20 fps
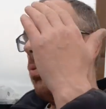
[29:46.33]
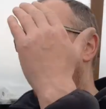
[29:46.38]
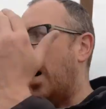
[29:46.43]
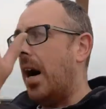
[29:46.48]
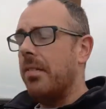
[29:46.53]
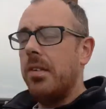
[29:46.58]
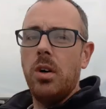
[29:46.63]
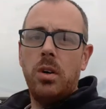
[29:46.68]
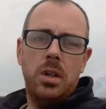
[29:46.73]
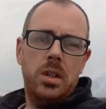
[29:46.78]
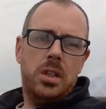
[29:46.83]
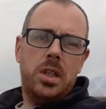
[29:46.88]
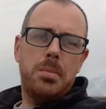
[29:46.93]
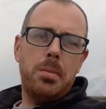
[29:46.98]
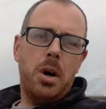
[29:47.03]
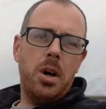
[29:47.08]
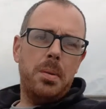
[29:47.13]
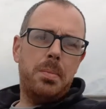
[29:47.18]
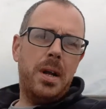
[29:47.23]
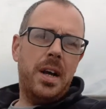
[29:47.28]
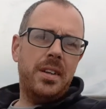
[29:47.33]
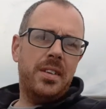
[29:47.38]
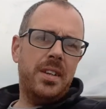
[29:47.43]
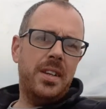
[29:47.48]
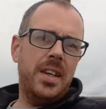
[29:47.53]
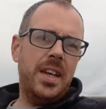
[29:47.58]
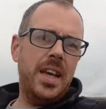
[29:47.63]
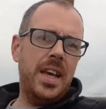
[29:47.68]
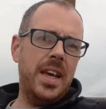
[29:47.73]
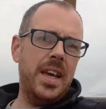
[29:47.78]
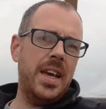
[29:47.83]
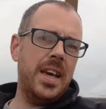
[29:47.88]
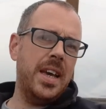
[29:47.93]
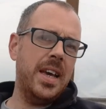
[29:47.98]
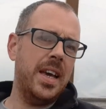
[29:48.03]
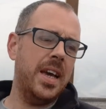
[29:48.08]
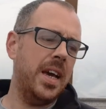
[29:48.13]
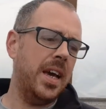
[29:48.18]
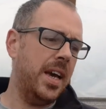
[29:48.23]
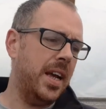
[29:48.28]
we'll have a look at the tomato plants in there,
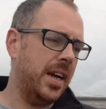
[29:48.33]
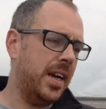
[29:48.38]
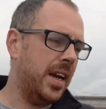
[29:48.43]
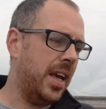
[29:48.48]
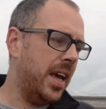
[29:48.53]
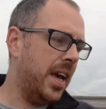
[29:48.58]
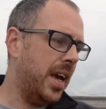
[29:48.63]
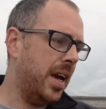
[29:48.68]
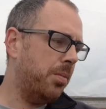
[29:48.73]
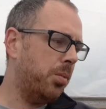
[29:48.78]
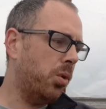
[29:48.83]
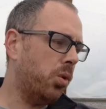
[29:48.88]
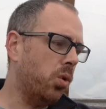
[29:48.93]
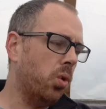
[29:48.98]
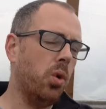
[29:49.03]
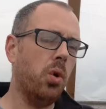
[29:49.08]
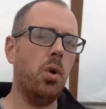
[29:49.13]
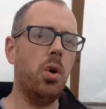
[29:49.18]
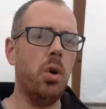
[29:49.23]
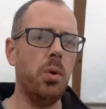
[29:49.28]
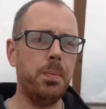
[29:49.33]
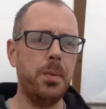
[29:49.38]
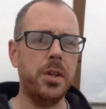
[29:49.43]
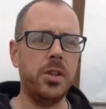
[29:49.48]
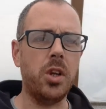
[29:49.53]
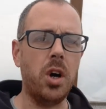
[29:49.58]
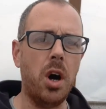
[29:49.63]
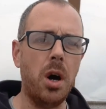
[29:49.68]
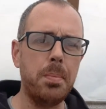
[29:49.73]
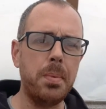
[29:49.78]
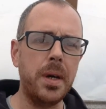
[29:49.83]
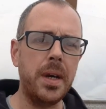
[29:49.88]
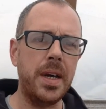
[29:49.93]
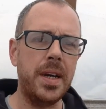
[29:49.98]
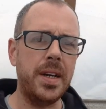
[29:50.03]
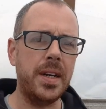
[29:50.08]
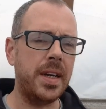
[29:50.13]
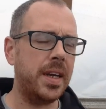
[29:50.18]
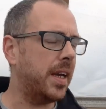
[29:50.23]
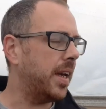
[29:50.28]
and we'll go up the top
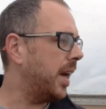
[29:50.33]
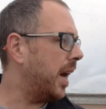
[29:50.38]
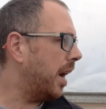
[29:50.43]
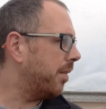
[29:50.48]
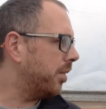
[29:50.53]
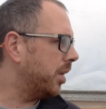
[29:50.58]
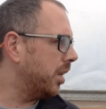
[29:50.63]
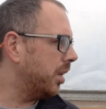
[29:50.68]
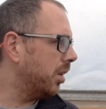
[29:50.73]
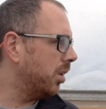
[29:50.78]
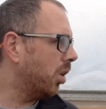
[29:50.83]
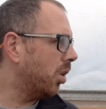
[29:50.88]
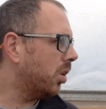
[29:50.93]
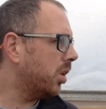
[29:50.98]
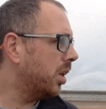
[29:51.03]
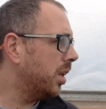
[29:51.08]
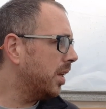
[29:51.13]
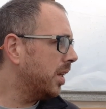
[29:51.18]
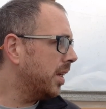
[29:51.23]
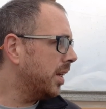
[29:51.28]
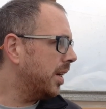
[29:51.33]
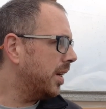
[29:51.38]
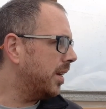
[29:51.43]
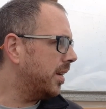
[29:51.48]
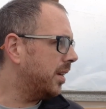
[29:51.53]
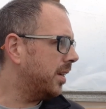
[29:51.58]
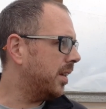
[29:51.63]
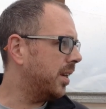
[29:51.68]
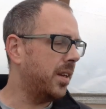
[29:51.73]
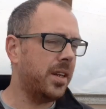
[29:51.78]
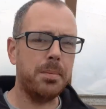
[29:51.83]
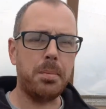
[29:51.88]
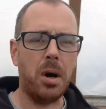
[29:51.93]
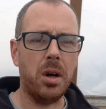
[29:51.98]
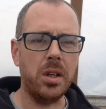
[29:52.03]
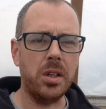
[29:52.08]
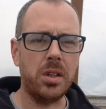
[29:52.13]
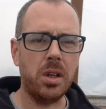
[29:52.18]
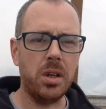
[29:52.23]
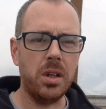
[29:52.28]
and have a little look in the
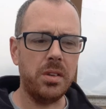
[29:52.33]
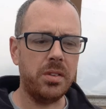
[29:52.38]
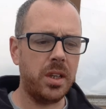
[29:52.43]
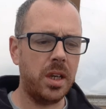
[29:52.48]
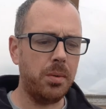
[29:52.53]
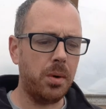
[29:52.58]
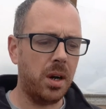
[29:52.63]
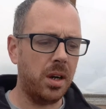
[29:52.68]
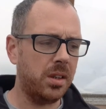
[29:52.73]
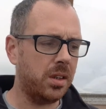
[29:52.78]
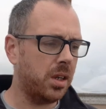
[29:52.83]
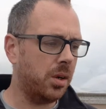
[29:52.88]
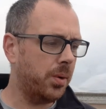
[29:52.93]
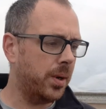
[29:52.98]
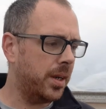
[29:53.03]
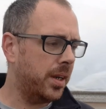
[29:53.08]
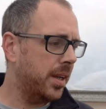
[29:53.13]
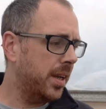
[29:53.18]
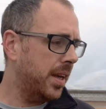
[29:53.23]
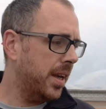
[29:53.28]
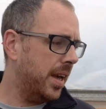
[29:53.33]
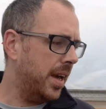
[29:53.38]
potting tunnel and see what I'm doing.